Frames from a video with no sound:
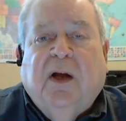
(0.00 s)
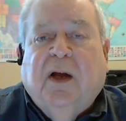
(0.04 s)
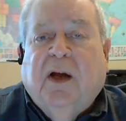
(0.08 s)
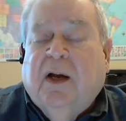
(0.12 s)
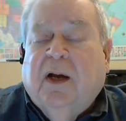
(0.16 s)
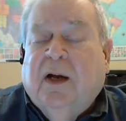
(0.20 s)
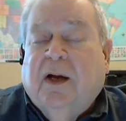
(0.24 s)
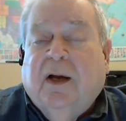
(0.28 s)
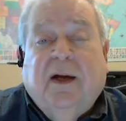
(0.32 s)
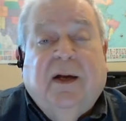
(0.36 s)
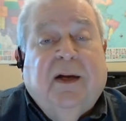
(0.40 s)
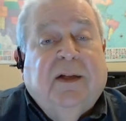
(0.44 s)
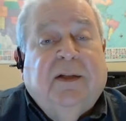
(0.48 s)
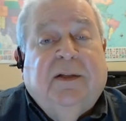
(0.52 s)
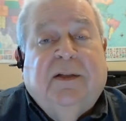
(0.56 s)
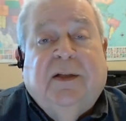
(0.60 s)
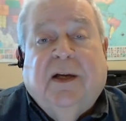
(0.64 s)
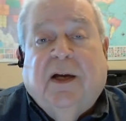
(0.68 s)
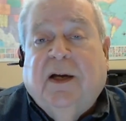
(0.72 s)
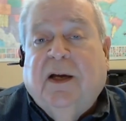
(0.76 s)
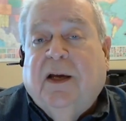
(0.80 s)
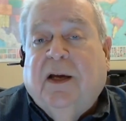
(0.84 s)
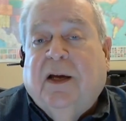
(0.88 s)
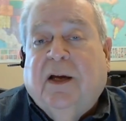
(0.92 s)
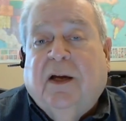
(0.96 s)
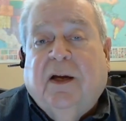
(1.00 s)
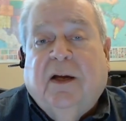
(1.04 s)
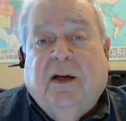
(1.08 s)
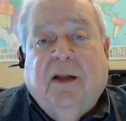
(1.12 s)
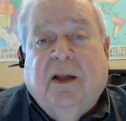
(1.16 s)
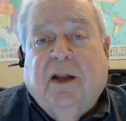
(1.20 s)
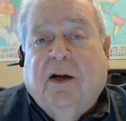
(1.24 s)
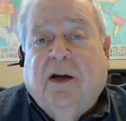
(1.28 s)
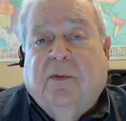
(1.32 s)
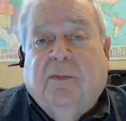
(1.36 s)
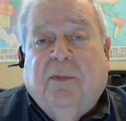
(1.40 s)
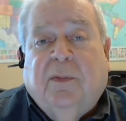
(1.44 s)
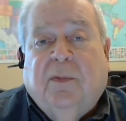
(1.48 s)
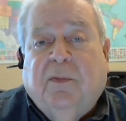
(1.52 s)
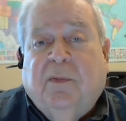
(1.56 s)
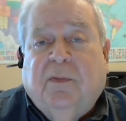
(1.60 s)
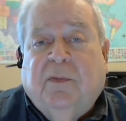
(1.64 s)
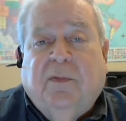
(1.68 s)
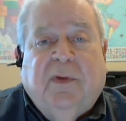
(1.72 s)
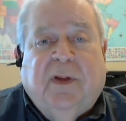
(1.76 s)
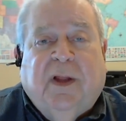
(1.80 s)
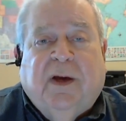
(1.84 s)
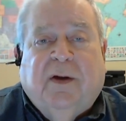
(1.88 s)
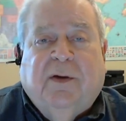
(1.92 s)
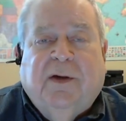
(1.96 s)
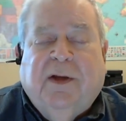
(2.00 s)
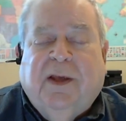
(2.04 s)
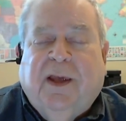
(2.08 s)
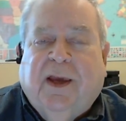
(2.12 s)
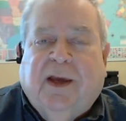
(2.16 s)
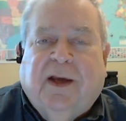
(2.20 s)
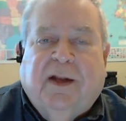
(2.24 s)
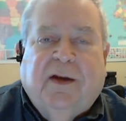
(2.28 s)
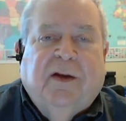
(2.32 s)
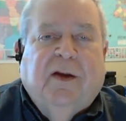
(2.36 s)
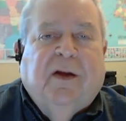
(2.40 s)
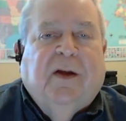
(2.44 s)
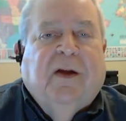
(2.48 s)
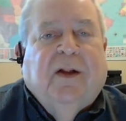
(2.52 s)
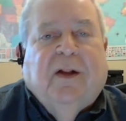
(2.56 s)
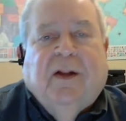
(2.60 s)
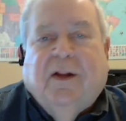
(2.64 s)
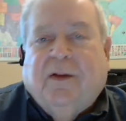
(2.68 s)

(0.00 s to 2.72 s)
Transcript: And I'm going to tell you, now again,